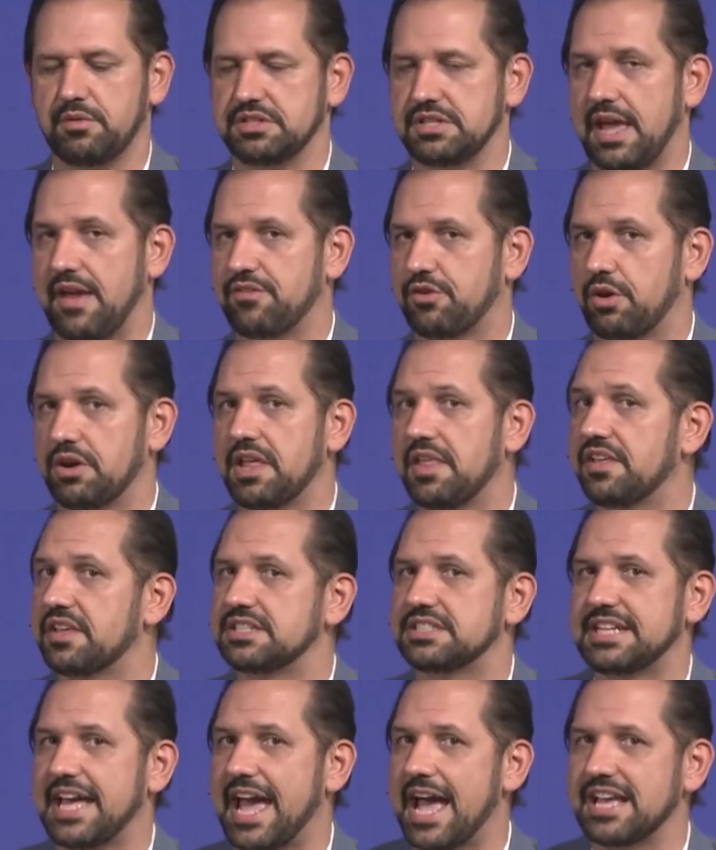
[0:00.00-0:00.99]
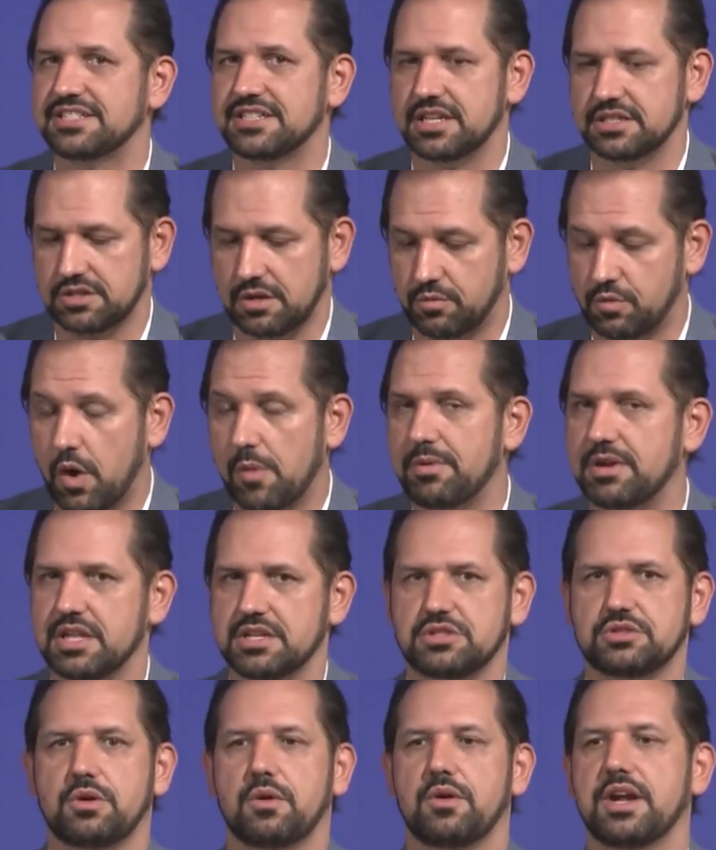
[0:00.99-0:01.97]
when you have Cornelius Tacitus, a Roman
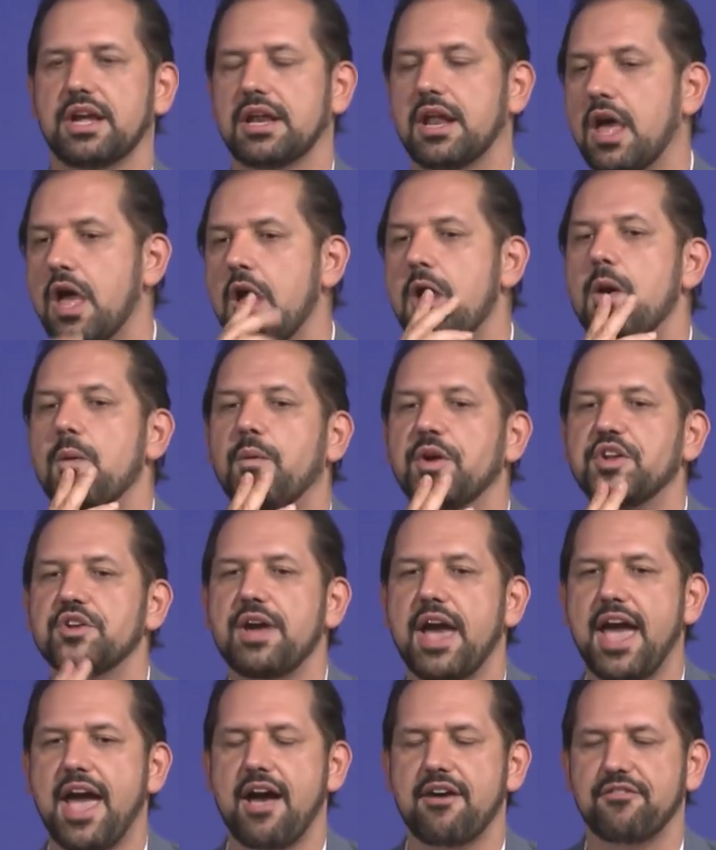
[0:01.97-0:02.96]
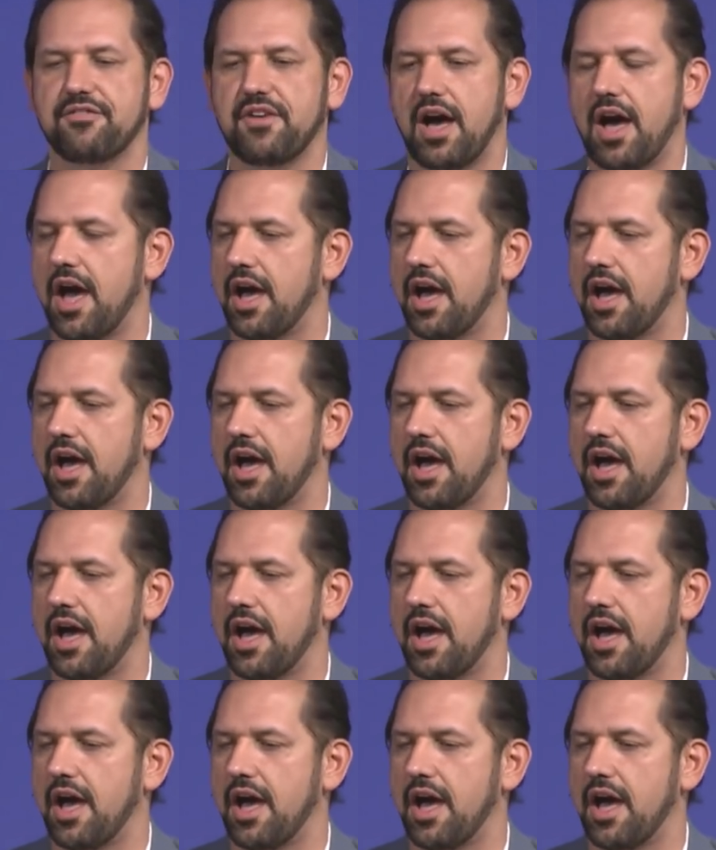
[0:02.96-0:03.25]
historian, when you have